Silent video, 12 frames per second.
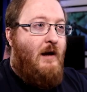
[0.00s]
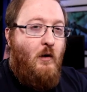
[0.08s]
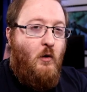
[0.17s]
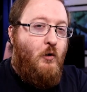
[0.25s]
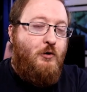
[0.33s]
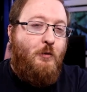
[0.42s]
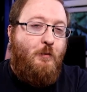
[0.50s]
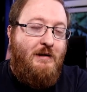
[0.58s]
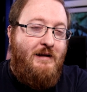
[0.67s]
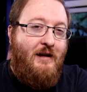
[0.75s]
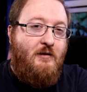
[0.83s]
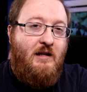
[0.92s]
I'll also
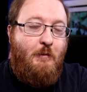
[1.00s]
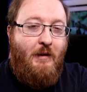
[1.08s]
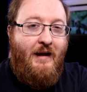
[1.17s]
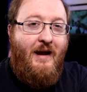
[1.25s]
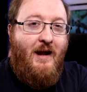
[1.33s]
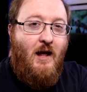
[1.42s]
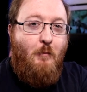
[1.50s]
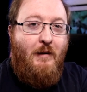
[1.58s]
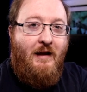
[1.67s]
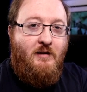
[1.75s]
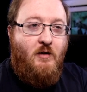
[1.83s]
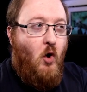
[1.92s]
potentially play a
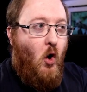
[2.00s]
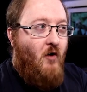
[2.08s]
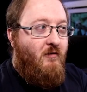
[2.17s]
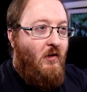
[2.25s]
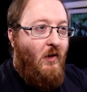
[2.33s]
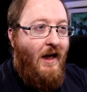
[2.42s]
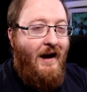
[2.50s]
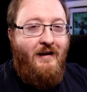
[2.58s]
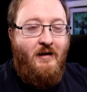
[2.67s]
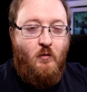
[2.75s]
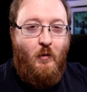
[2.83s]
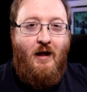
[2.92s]
bit offline
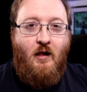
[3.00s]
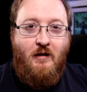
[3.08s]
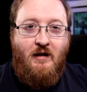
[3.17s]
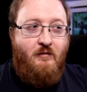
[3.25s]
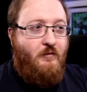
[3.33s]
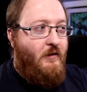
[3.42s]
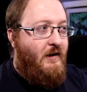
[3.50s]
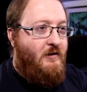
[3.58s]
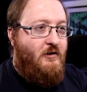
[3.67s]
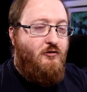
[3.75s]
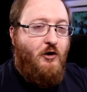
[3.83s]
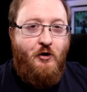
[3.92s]
as well if there's
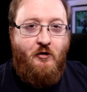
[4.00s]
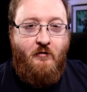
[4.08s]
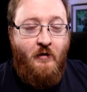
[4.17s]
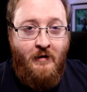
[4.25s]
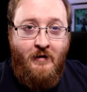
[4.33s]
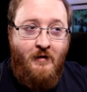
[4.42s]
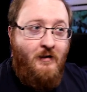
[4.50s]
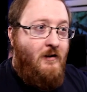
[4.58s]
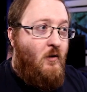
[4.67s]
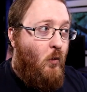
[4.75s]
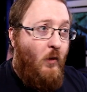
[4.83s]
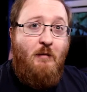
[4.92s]
a run of
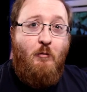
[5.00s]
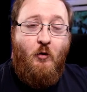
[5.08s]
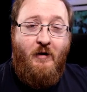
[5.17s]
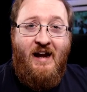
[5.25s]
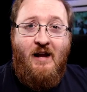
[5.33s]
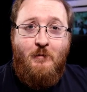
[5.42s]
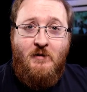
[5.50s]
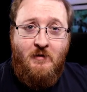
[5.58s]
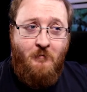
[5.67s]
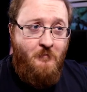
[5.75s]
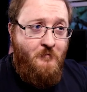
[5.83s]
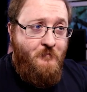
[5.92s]
winnable games
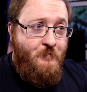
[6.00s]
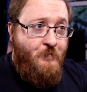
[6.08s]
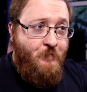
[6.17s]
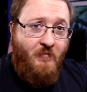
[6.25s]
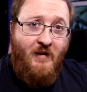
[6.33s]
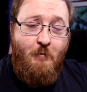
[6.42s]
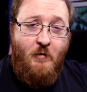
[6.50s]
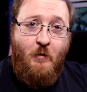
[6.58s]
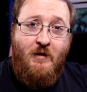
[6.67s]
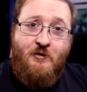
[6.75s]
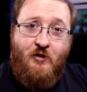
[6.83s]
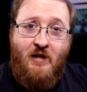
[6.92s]
in
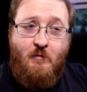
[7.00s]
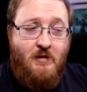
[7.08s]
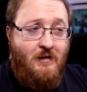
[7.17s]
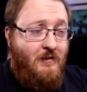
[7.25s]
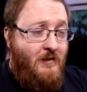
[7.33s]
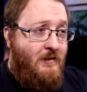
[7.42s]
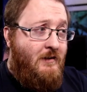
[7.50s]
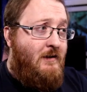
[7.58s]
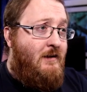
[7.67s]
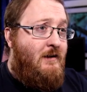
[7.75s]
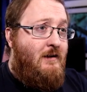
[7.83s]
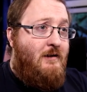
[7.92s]
between streams,
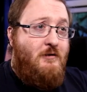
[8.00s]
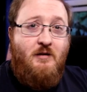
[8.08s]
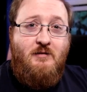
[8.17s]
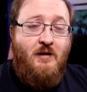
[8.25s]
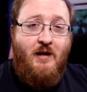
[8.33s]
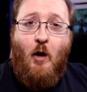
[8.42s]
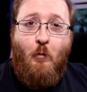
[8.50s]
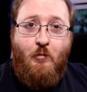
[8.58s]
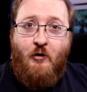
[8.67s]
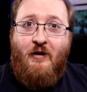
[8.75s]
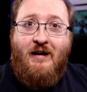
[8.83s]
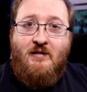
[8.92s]
just to help
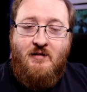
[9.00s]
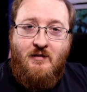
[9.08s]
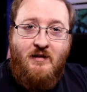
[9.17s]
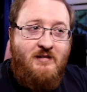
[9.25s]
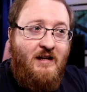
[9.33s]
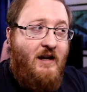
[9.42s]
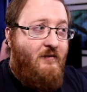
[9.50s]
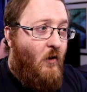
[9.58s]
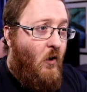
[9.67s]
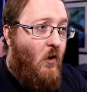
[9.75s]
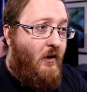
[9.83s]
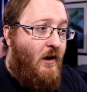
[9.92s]
progress the save
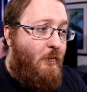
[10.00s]
on a